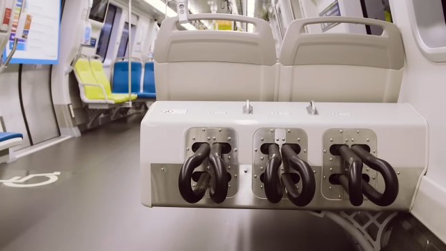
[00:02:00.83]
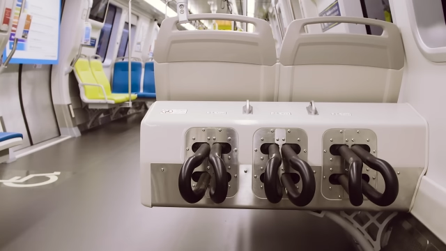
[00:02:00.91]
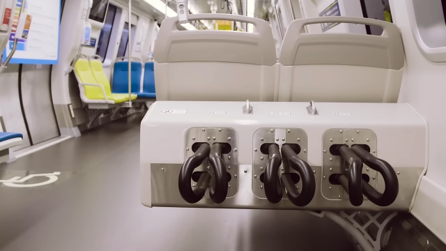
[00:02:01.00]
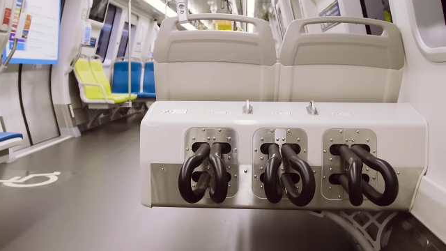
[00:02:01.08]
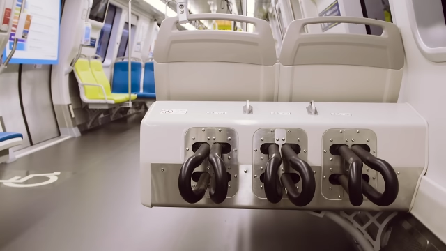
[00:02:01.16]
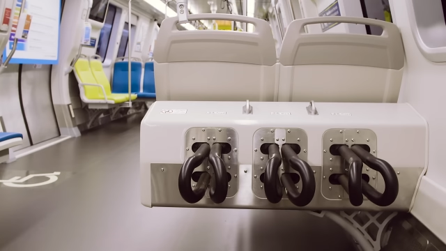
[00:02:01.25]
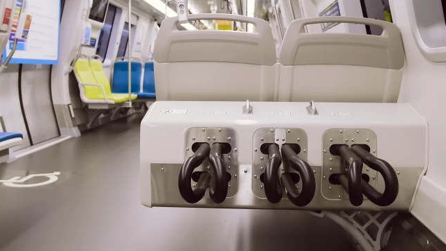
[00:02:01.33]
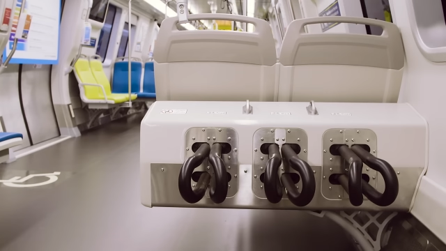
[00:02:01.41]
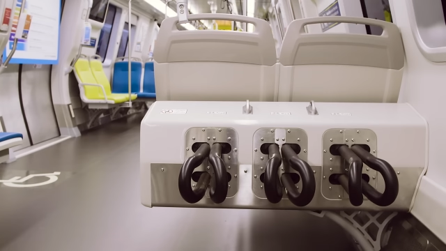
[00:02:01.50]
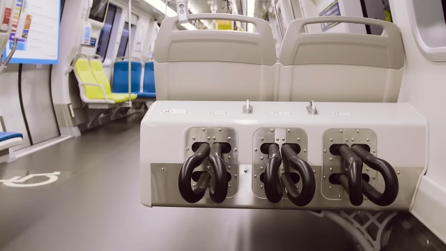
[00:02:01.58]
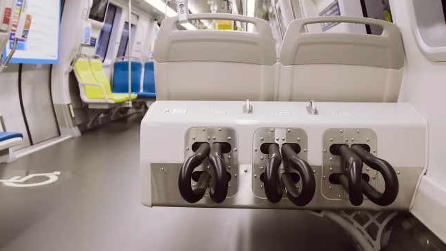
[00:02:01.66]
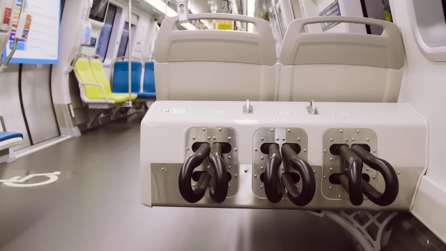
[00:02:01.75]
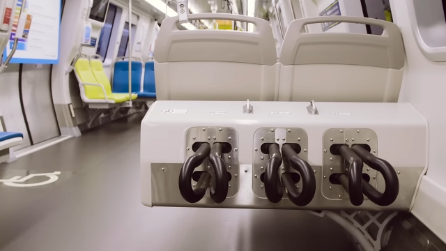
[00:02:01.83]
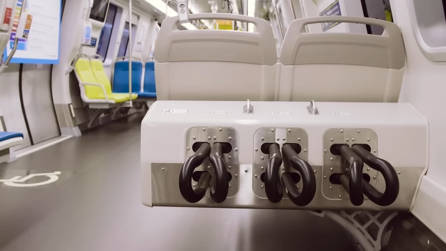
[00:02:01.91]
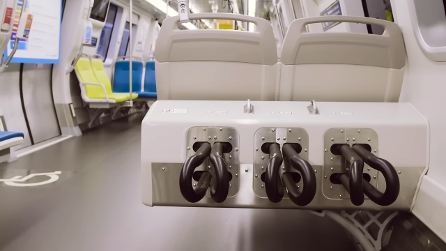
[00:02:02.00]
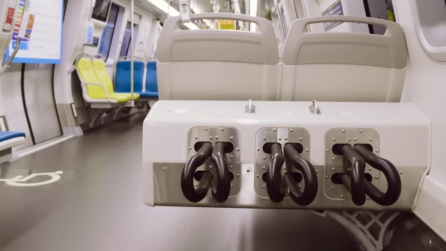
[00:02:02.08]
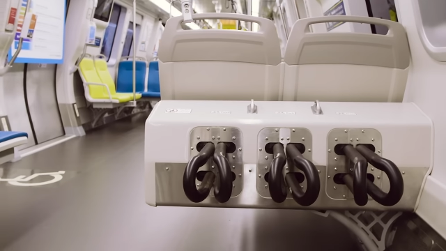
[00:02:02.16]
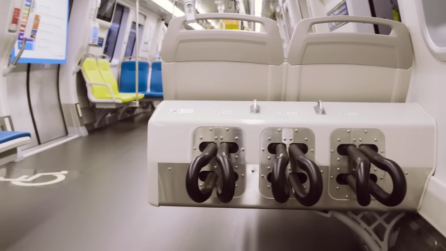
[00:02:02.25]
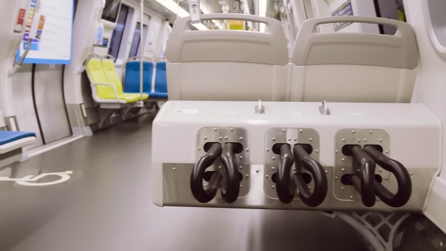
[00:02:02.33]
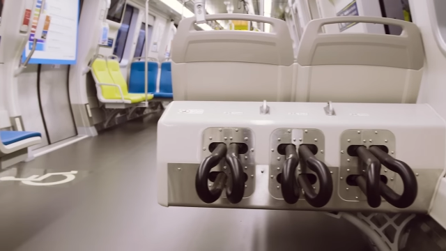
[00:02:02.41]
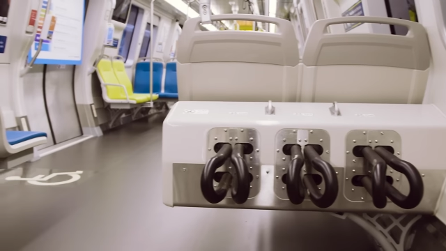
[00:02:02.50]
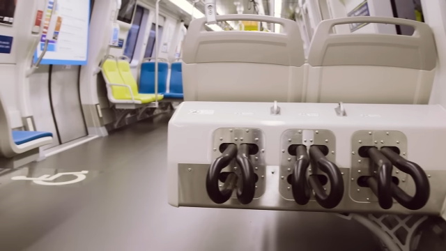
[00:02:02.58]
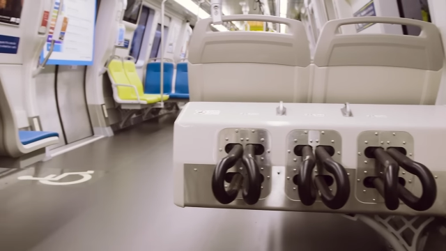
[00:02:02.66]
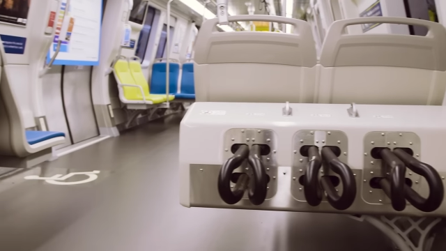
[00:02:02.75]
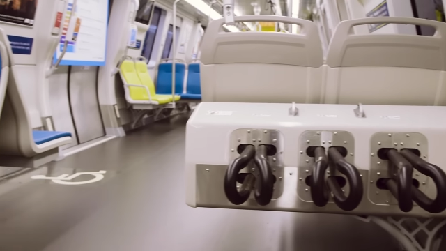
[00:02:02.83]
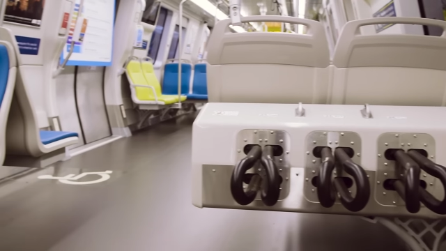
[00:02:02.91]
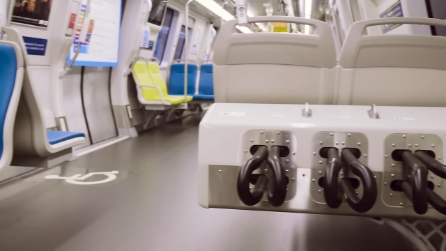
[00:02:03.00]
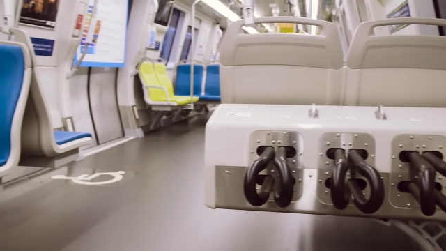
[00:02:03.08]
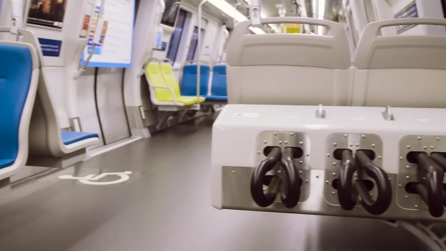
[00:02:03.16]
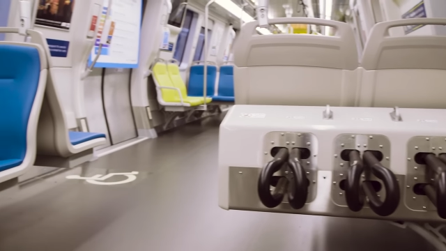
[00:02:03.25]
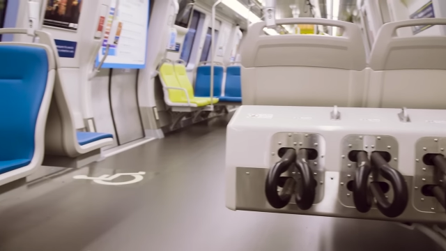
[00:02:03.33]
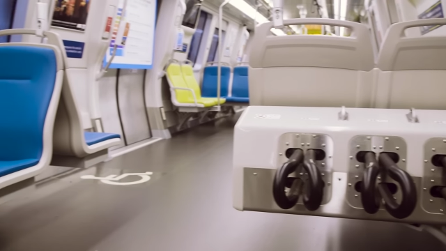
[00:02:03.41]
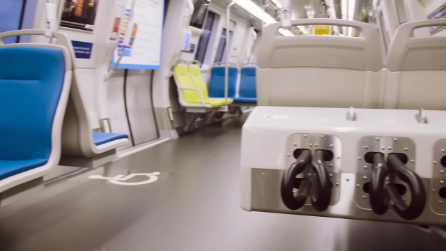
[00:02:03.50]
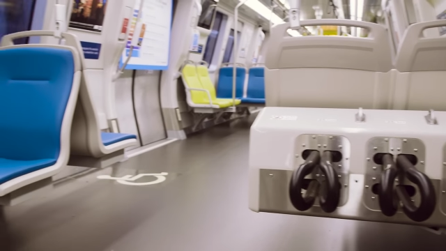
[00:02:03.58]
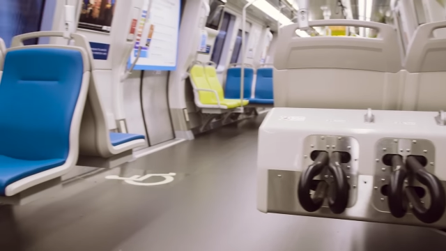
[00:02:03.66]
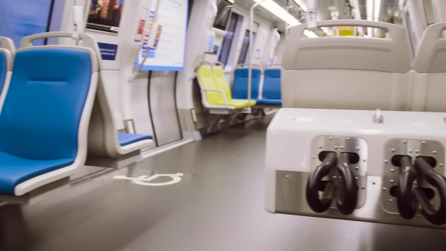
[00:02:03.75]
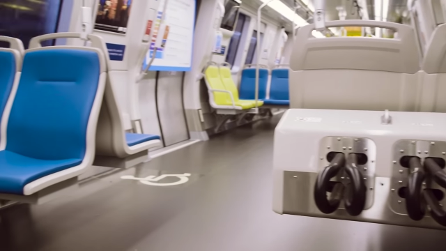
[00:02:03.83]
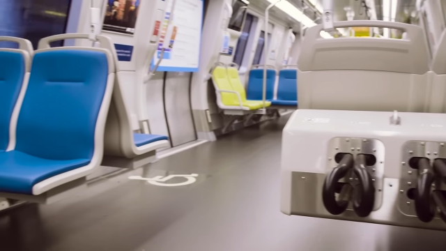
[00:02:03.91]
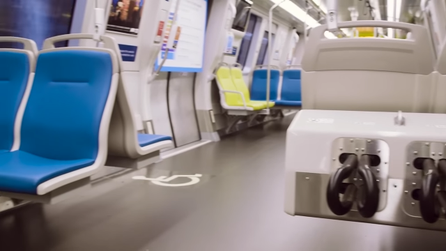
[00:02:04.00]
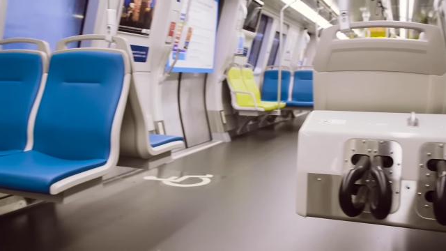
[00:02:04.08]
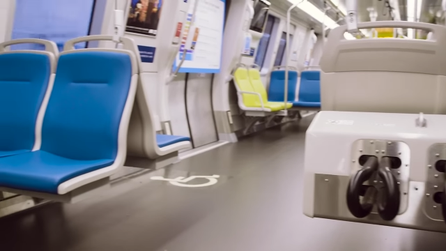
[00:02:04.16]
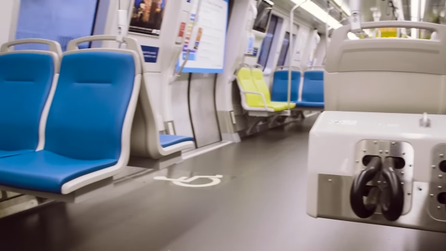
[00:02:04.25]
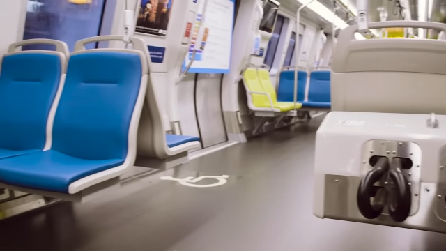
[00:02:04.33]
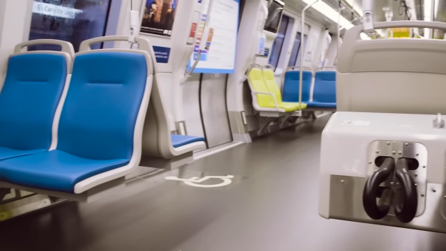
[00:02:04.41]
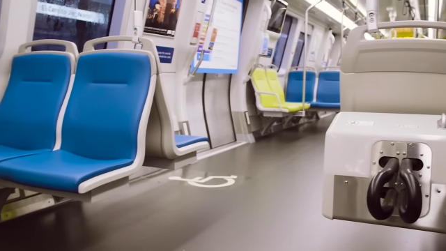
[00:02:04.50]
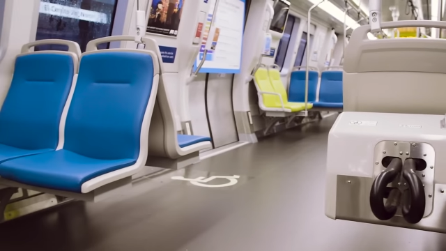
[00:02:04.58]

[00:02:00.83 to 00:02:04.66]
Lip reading: No face is visible, so there are no lips to read.